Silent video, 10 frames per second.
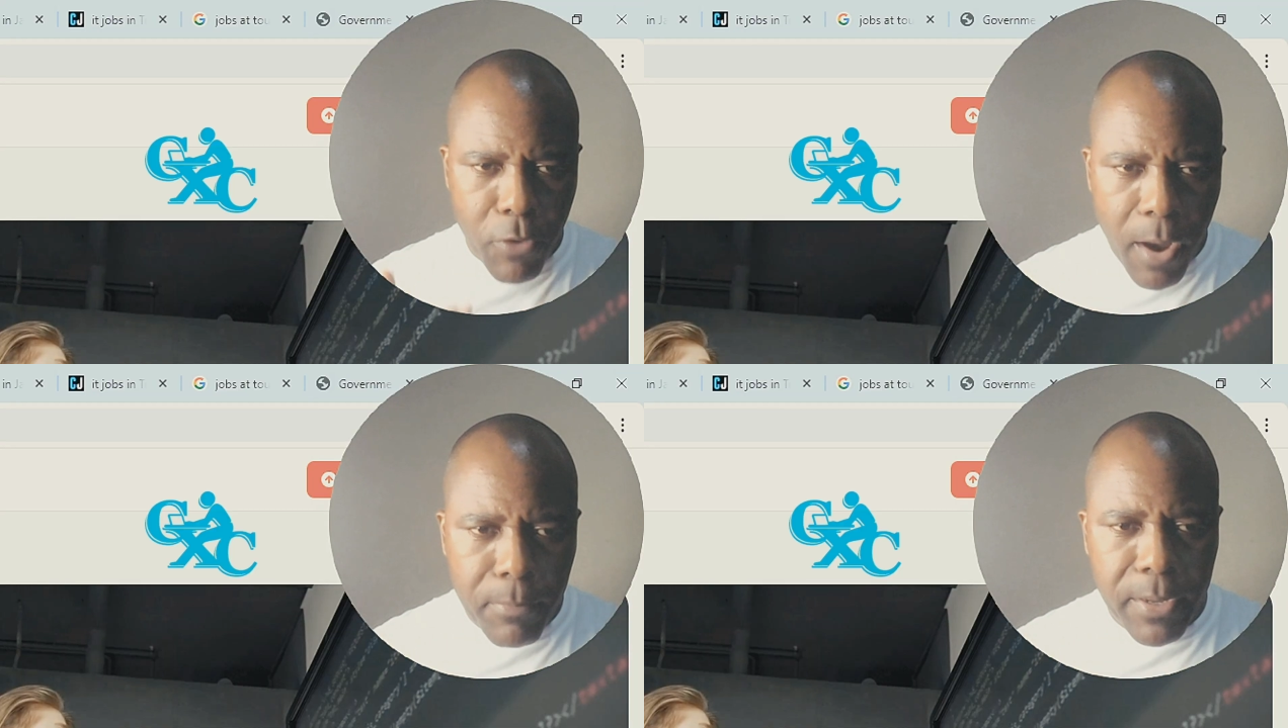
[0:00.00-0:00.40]

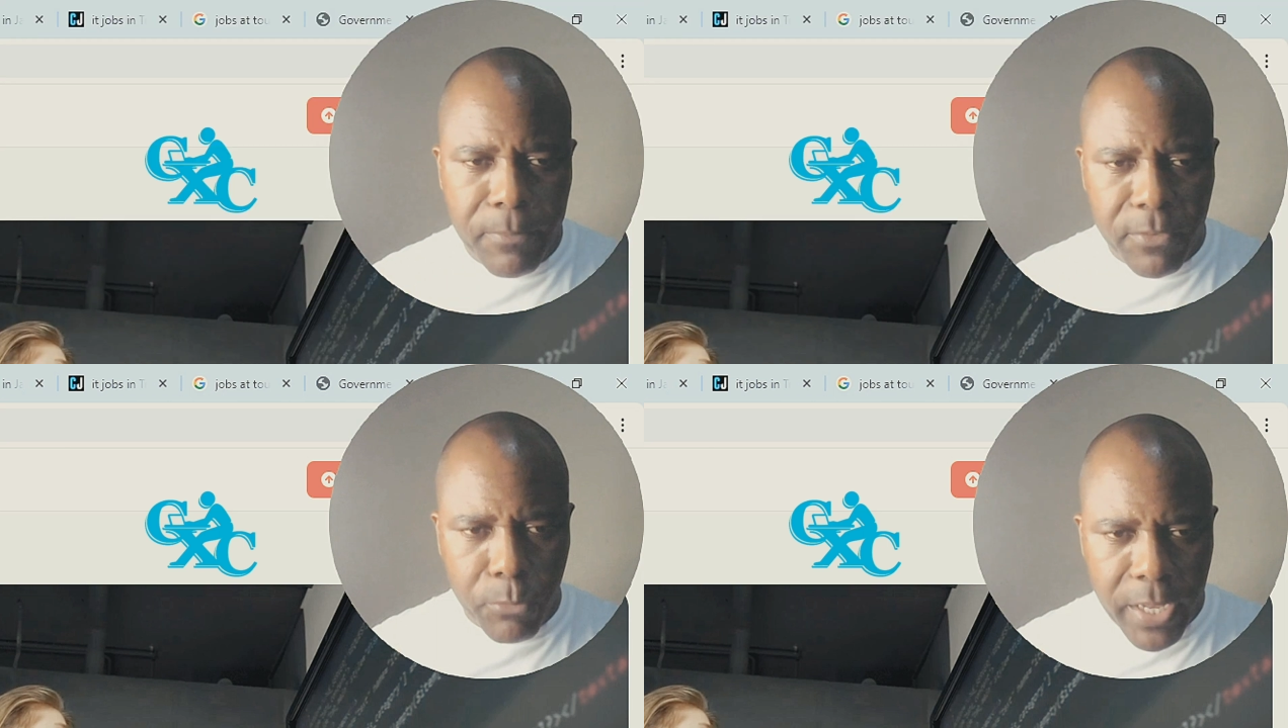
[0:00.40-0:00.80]

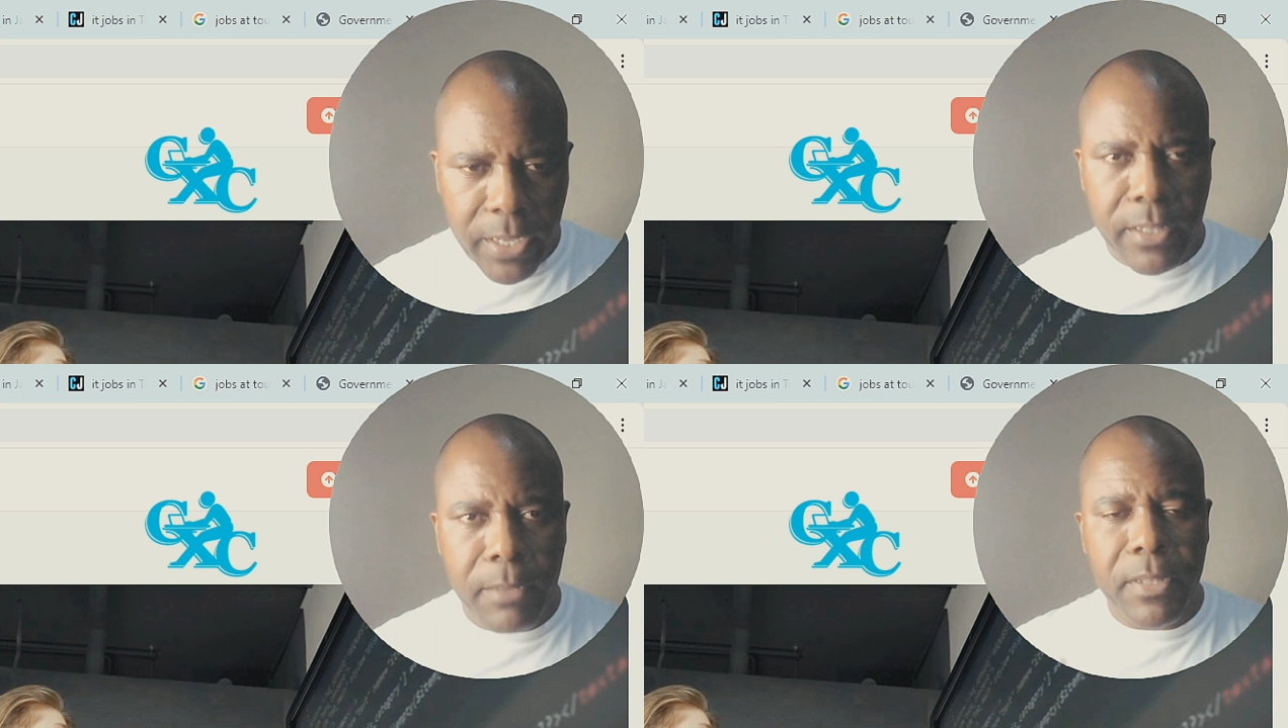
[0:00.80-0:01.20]
problems,
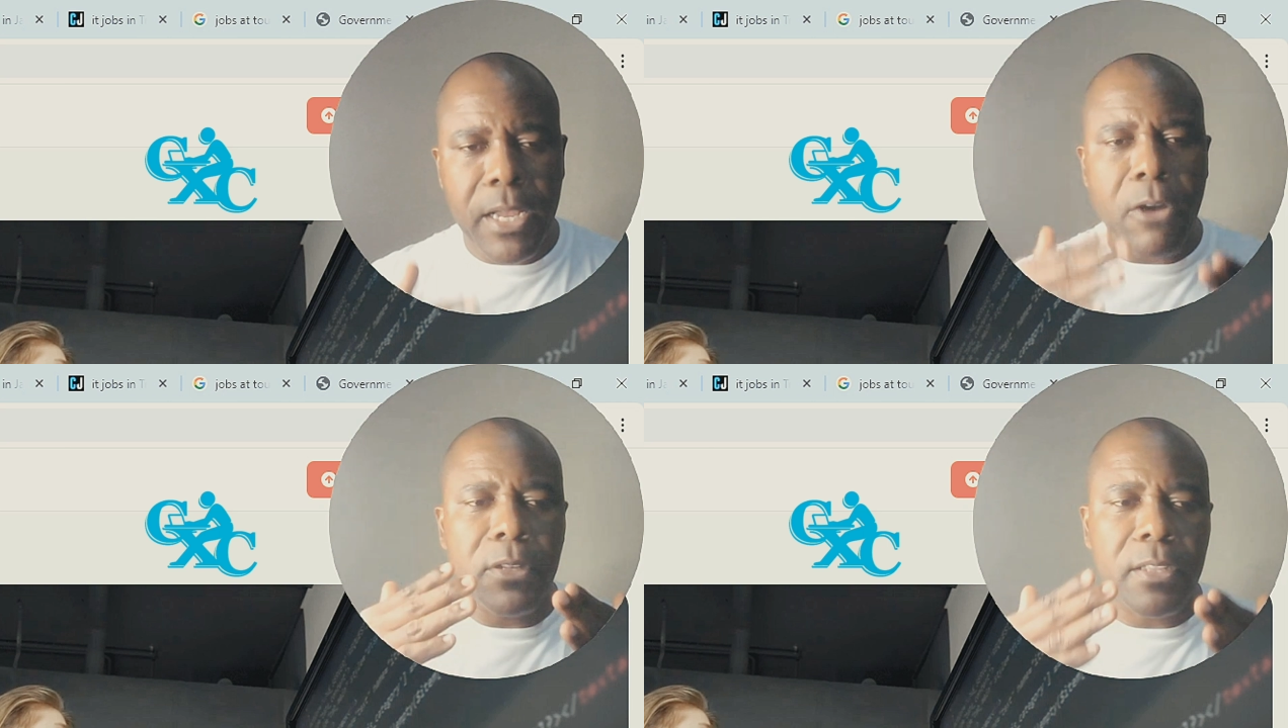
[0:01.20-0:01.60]
breaking them
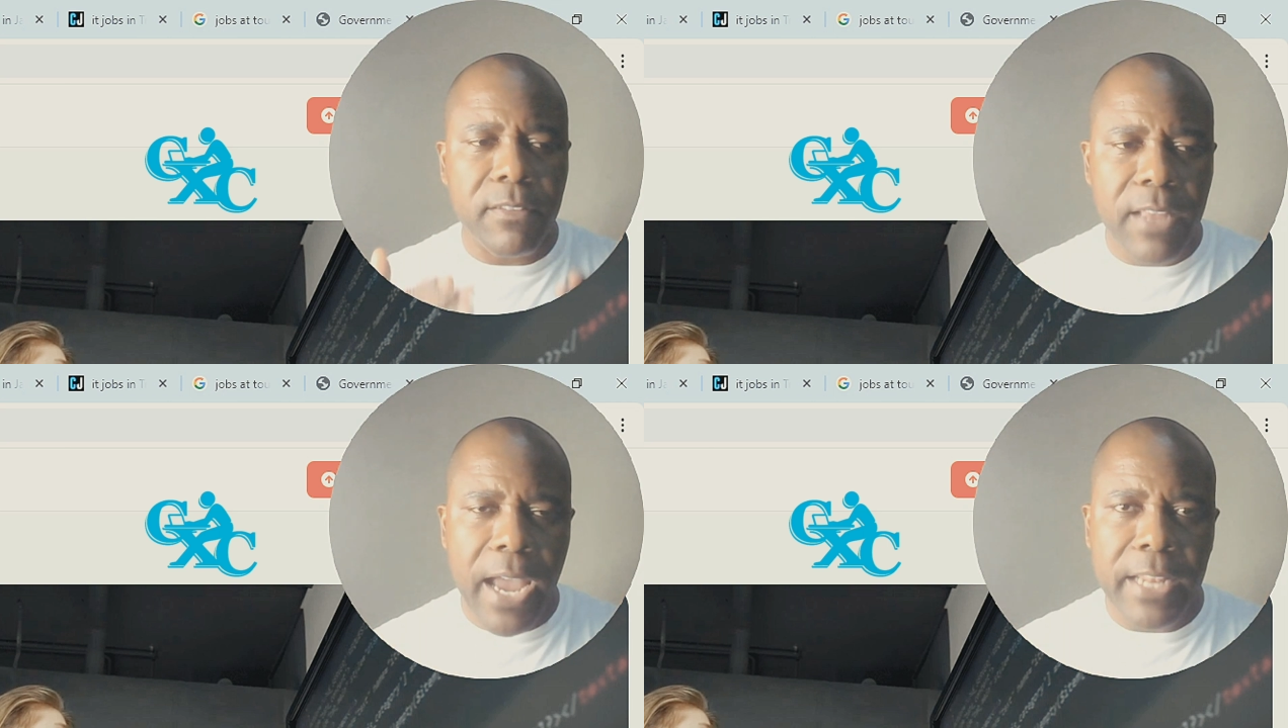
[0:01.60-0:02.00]
down,
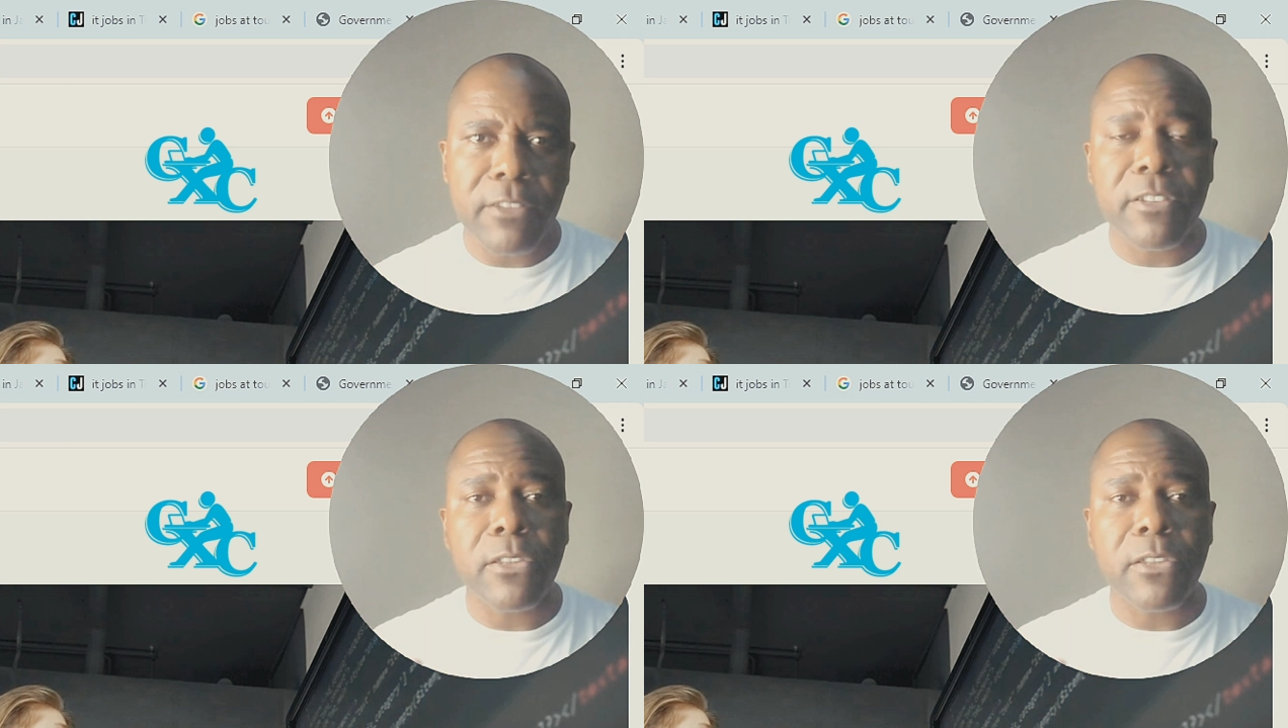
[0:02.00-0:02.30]
designing